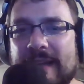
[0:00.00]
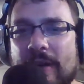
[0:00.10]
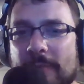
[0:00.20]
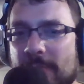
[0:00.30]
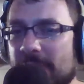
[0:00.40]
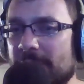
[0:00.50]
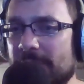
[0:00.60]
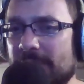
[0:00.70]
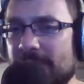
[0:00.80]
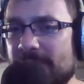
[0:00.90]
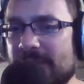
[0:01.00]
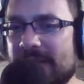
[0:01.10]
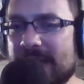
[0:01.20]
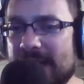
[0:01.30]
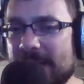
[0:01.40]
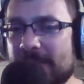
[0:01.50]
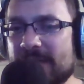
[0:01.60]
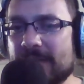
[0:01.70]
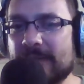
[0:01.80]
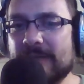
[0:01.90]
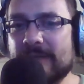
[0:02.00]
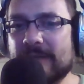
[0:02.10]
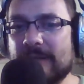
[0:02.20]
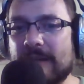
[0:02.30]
homebrew setups, or